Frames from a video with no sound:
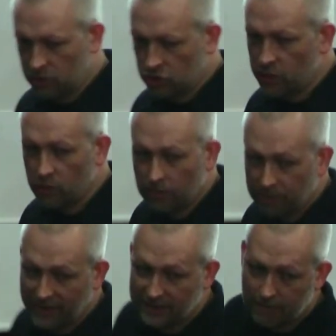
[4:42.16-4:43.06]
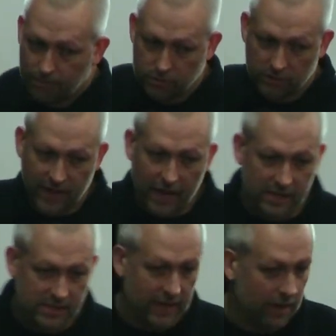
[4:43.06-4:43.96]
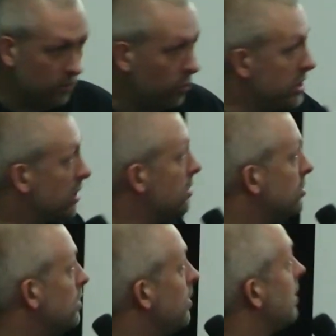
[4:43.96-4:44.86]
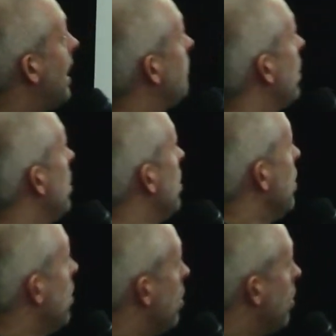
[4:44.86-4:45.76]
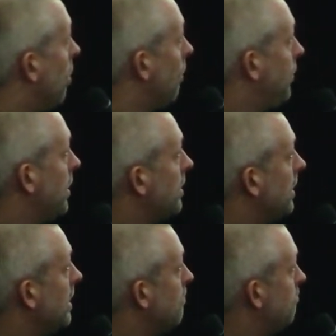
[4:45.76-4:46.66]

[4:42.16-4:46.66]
we'll show you a couple of examples of that in a second and what you can do with that. Or thirdly,